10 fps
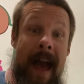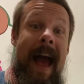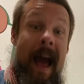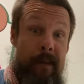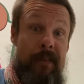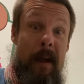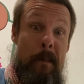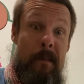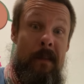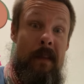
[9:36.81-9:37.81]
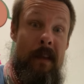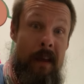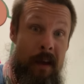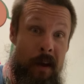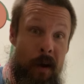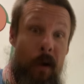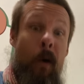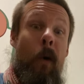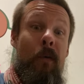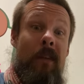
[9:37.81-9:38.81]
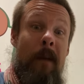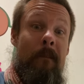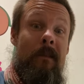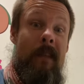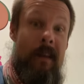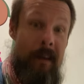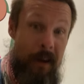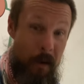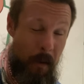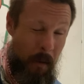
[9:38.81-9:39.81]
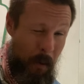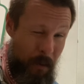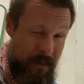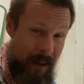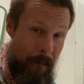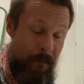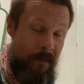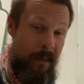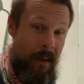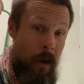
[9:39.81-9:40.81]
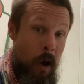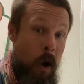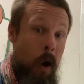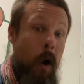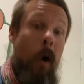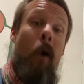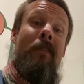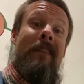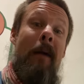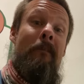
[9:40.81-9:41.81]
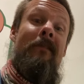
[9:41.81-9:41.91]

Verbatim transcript: half step, whole step, whole step, whole step,